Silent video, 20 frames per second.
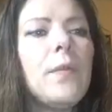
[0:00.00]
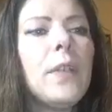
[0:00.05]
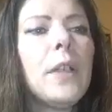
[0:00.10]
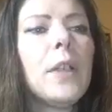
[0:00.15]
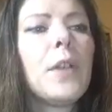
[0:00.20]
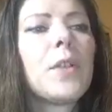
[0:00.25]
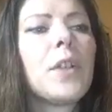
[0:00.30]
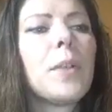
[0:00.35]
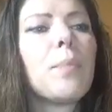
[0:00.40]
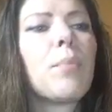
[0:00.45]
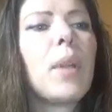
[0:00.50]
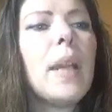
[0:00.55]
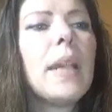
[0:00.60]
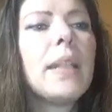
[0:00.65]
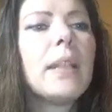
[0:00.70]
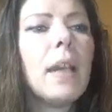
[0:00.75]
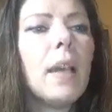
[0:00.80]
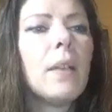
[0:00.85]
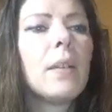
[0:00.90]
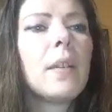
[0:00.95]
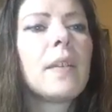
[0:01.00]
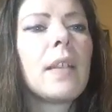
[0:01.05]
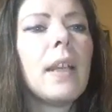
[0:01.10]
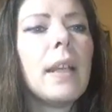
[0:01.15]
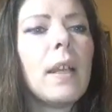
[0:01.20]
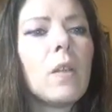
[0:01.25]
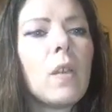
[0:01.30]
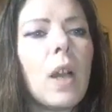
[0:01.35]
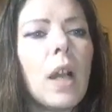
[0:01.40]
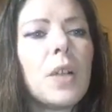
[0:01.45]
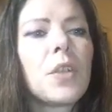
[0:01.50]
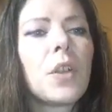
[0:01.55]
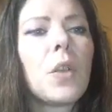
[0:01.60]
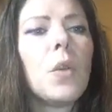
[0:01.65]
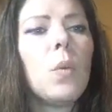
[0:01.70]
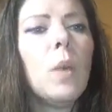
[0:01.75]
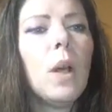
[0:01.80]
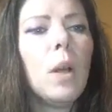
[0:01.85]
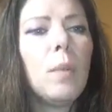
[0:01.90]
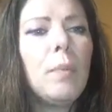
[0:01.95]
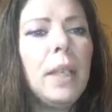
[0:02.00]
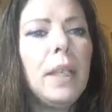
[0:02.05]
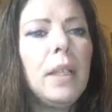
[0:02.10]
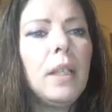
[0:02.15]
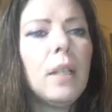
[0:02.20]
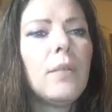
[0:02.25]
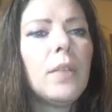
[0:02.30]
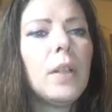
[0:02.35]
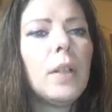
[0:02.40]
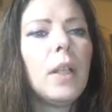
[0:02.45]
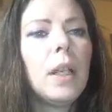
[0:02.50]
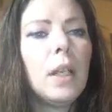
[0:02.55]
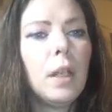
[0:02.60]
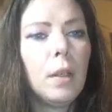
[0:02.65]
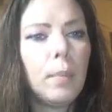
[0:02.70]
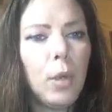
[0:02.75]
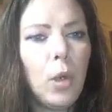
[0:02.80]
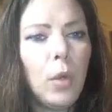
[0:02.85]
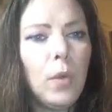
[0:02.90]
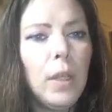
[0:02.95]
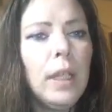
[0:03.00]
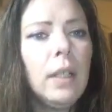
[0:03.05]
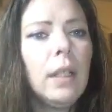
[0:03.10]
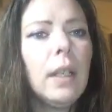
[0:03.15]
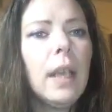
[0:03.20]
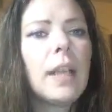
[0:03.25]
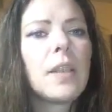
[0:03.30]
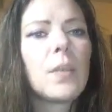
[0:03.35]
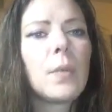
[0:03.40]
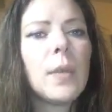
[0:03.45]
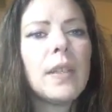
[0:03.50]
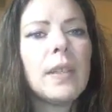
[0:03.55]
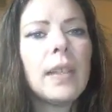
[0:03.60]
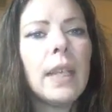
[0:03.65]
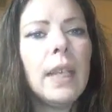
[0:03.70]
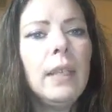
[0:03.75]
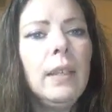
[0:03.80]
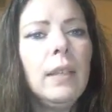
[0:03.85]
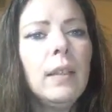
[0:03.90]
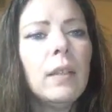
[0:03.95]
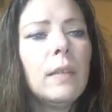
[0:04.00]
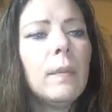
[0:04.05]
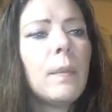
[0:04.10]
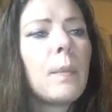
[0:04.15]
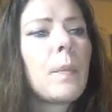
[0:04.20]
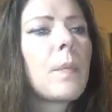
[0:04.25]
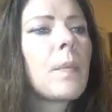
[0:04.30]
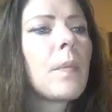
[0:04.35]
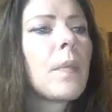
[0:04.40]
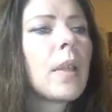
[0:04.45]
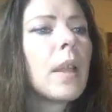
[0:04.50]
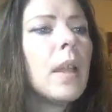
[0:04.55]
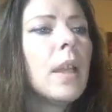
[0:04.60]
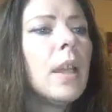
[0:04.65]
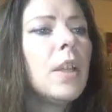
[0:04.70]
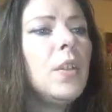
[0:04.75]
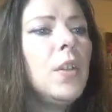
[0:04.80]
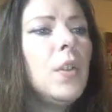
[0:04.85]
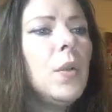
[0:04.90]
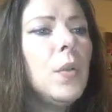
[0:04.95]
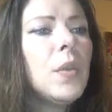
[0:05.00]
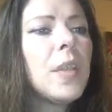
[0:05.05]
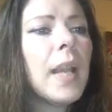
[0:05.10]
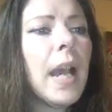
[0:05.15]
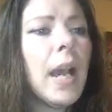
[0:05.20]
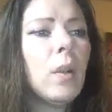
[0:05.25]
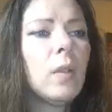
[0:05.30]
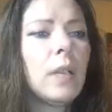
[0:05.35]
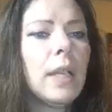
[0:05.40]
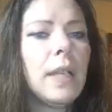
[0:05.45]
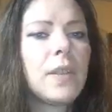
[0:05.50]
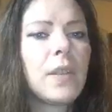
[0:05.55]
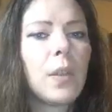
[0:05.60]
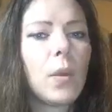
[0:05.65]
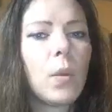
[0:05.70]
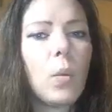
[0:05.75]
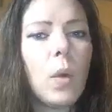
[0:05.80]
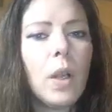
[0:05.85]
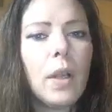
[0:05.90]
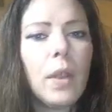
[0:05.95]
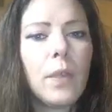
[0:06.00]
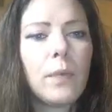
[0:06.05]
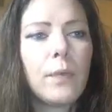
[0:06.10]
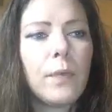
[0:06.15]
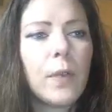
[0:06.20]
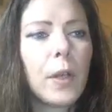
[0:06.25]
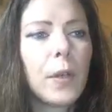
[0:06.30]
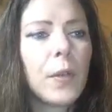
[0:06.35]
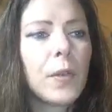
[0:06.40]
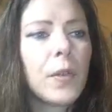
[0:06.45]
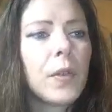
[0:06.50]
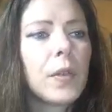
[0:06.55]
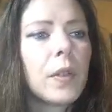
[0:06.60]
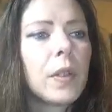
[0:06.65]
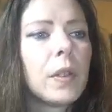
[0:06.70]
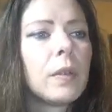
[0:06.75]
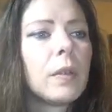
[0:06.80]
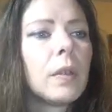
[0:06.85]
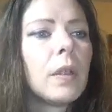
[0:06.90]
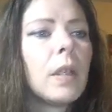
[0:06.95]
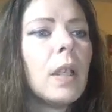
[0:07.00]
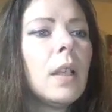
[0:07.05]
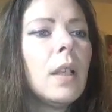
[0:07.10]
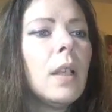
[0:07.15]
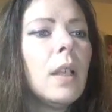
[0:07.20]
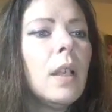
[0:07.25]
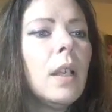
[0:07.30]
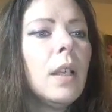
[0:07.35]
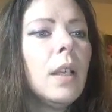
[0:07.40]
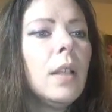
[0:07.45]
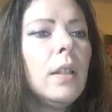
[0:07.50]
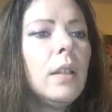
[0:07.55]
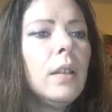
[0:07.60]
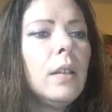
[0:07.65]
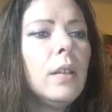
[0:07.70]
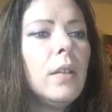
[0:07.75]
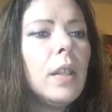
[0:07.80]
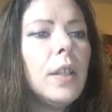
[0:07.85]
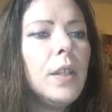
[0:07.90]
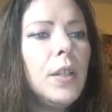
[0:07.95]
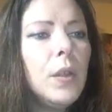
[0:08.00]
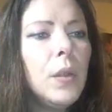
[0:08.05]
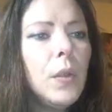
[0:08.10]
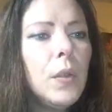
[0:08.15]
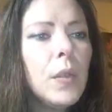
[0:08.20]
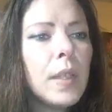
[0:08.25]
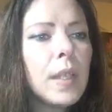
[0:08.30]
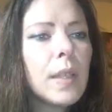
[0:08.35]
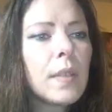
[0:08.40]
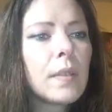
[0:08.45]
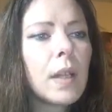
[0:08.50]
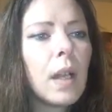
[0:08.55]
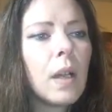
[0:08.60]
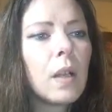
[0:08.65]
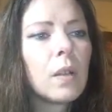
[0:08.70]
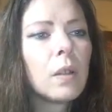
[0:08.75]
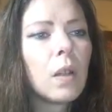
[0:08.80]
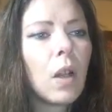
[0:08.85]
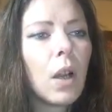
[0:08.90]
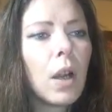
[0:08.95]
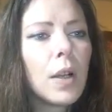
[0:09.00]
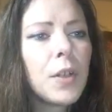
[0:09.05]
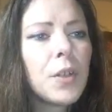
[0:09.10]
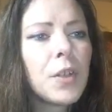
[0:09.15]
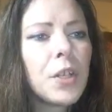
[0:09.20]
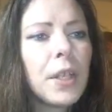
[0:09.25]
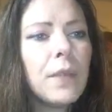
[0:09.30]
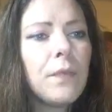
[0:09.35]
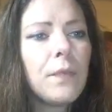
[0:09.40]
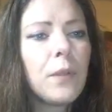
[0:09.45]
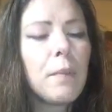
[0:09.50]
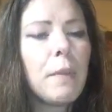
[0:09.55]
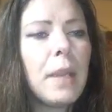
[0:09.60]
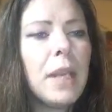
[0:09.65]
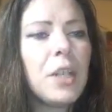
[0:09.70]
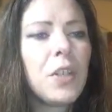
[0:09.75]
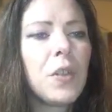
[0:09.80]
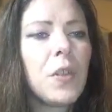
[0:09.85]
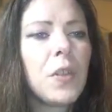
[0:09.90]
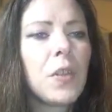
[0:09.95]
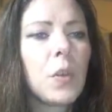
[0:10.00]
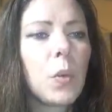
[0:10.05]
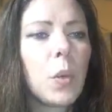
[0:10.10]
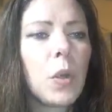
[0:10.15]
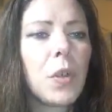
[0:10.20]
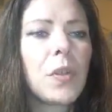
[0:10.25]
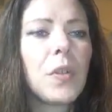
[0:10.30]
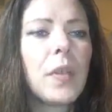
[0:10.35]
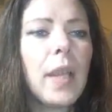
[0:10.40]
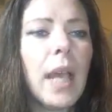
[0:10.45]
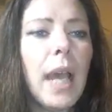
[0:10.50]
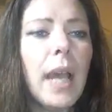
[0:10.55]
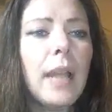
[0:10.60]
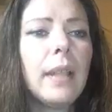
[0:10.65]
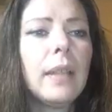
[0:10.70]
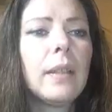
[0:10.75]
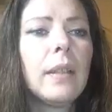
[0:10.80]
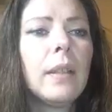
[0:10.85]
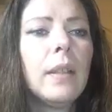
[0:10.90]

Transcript: fear to break down the psychological well-being of an opponent, as we said. News outlets are one of the first. The news is a large information source that